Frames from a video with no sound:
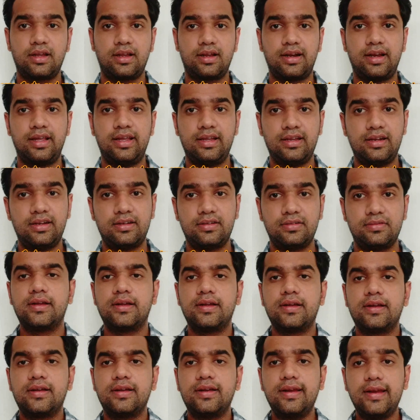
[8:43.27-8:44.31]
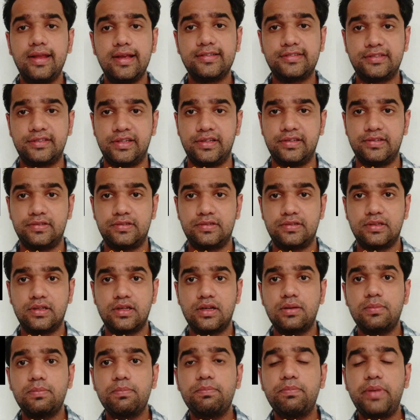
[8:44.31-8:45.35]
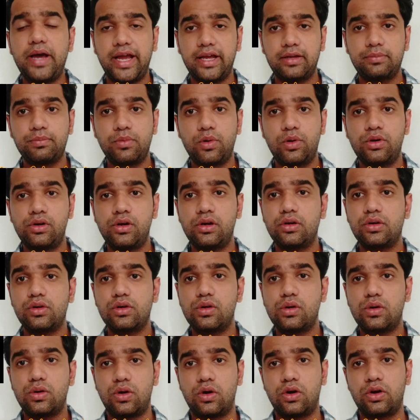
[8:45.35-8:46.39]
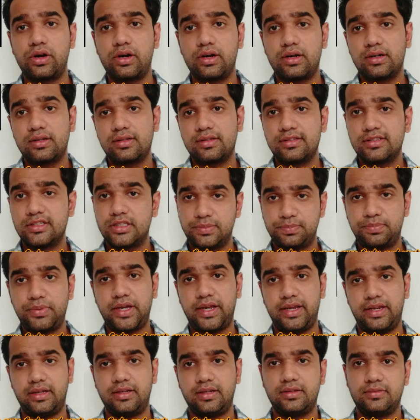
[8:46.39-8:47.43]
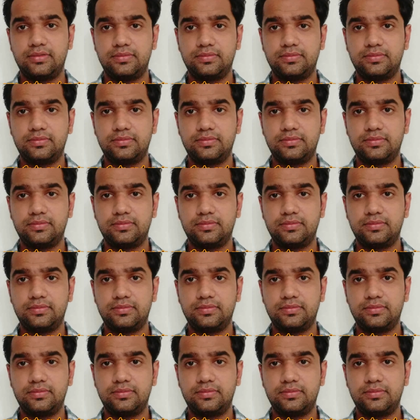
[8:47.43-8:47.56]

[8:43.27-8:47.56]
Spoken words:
Clear? Next is backbone or spine.